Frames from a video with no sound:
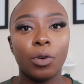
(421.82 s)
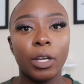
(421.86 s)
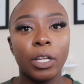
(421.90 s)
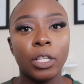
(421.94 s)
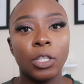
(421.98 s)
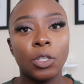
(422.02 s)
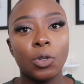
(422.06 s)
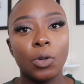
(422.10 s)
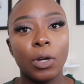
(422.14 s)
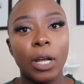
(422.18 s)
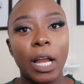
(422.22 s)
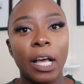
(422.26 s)

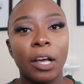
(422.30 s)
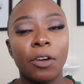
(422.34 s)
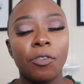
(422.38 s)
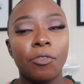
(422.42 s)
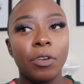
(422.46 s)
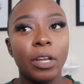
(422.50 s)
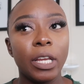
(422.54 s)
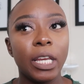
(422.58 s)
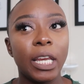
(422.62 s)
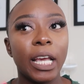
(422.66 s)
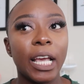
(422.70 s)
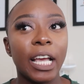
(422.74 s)
into like
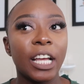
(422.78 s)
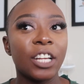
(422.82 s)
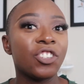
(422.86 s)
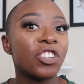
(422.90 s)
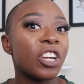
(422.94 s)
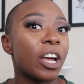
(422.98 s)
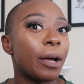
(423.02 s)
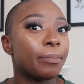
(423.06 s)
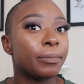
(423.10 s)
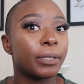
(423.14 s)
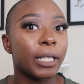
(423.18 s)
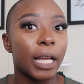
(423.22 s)
reading a
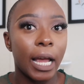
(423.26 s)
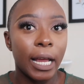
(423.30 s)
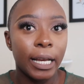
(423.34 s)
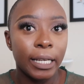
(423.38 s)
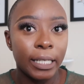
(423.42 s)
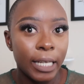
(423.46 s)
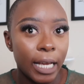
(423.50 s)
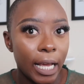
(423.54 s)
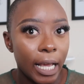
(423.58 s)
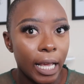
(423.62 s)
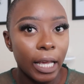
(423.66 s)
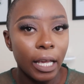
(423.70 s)
chapter a
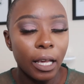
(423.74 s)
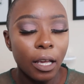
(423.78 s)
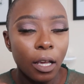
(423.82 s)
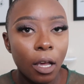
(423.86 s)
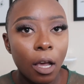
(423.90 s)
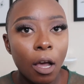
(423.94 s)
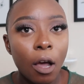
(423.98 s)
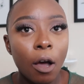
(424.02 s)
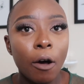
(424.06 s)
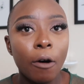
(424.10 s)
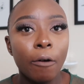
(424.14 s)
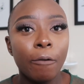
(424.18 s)
day
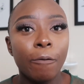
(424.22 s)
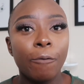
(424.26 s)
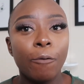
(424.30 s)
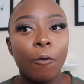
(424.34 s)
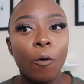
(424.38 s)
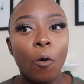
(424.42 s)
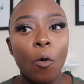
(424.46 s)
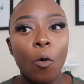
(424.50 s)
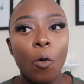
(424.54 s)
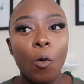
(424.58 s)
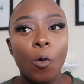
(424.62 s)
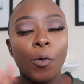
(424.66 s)

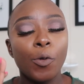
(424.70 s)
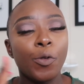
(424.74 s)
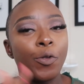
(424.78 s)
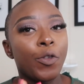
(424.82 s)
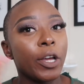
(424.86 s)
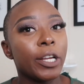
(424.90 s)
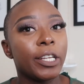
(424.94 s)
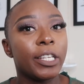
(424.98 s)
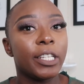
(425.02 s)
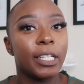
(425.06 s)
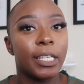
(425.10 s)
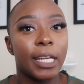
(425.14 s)
for
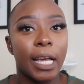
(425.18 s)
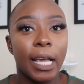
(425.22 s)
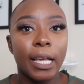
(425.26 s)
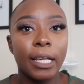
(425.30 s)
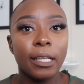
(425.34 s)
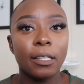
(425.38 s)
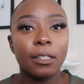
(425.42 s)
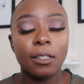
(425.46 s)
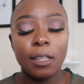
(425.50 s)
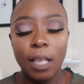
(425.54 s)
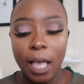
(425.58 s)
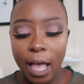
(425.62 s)
30
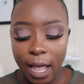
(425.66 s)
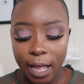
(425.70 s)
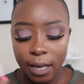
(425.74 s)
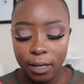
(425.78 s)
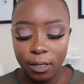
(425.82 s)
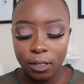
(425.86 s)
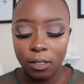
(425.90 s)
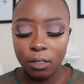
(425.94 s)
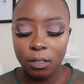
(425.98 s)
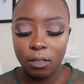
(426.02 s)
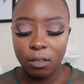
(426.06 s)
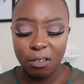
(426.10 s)
days,
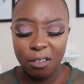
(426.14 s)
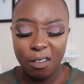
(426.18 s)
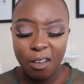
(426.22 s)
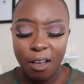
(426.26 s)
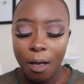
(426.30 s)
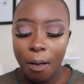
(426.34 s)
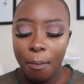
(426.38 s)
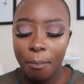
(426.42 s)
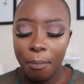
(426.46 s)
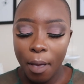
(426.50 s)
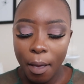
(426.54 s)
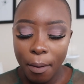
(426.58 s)
and
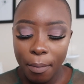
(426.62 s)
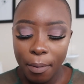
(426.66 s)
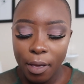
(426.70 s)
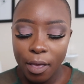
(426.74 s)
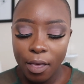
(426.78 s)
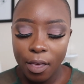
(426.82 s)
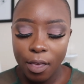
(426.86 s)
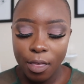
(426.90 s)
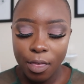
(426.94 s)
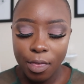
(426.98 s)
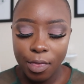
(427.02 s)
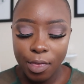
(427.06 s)

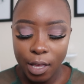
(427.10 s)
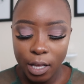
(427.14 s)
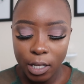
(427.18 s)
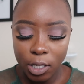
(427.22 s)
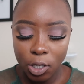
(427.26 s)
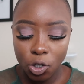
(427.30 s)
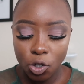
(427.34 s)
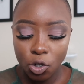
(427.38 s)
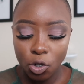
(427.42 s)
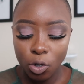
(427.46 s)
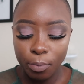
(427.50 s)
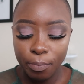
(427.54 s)
maybe
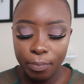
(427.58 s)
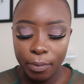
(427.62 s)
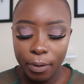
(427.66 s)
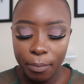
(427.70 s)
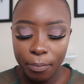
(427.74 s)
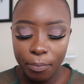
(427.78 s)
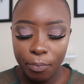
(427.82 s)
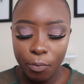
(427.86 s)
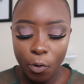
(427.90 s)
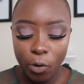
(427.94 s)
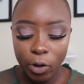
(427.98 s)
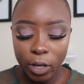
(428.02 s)
this should be
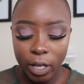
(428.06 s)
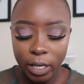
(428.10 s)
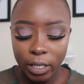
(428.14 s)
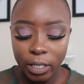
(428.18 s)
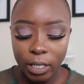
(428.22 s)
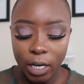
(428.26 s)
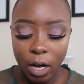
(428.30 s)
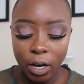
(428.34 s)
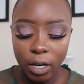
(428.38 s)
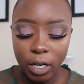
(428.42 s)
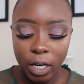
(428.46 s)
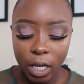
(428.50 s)
broken
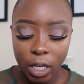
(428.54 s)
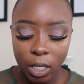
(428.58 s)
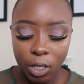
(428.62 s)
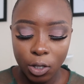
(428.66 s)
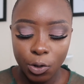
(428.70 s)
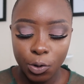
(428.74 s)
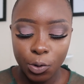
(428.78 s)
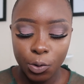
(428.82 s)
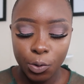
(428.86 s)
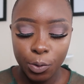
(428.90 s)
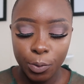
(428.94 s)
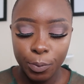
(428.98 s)
down
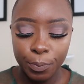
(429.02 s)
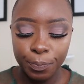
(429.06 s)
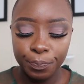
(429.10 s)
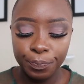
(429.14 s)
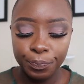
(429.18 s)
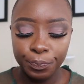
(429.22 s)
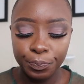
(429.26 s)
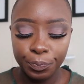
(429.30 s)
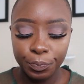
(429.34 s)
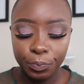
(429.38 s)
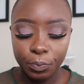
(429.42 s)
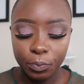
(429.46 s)

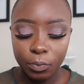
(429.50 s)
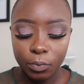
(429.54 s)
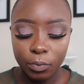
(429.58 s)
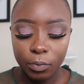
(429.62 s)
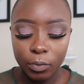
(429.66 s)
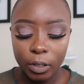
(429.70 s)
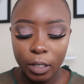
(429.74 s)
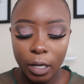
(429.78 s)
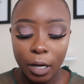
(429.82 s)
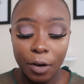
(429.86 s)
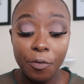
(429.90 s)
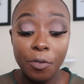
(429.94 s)
into
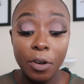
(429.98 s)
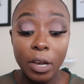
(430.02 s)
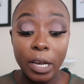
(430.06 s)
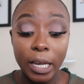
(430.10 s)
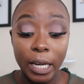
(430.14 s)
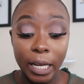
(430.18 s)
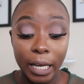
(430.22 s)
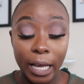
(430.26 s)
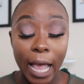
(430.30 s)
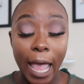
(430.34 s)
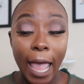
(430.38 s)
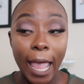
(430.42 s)

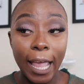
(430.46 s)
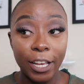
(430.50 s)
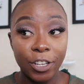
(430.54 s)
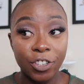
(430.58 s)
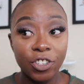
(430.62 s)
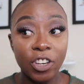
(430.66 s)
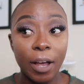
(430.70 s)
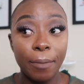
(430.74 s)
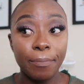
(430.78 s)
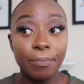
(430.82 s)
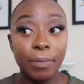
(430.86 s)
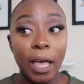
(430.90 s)
reading a
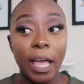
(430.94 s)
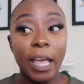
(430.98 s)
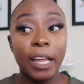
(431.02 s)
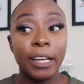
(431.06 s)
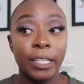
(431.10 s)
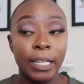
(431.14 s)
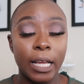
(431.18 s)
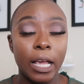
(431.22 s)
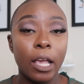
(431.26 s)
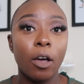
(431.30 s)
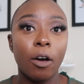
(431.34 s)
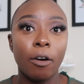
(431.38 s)
chapter a
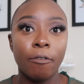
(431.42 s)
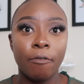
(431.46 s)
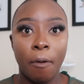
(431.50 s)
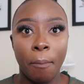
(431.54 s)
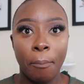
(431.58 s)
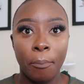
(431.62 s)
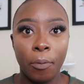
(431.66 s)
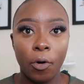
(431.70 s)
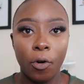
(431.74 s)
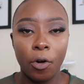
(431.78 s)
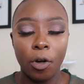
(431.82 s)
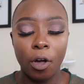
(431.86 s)
day of a
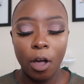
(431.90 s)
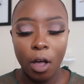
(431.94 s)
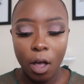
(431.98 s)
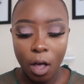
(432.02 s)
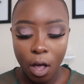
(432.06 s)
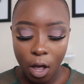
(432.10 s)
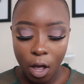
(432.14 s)
book,